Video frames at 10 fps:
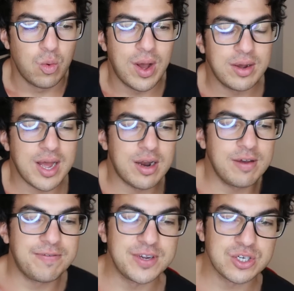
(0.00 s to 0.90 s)
While
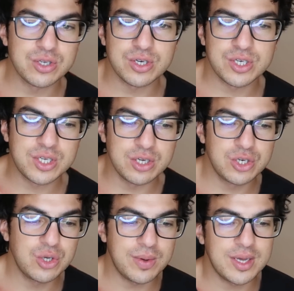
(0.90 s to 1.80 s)
county officials are
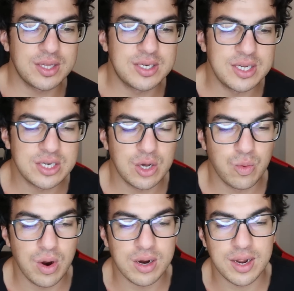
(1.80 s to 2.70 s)
still doing the
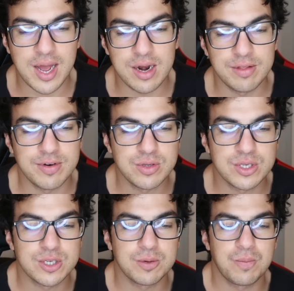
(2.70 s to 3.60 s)
detailed work on counting the
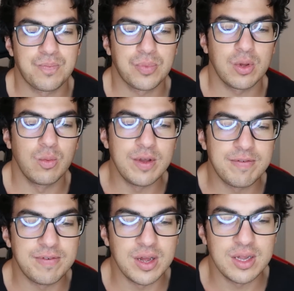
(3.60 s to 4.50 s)
votes,
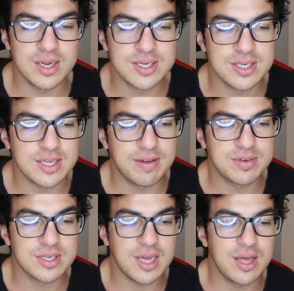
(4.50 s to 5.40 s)
we feel it is
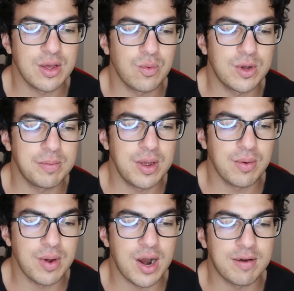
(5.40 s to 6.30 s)
safe to say there will be
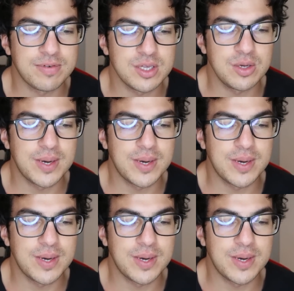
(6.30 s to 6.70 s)
a runoff for the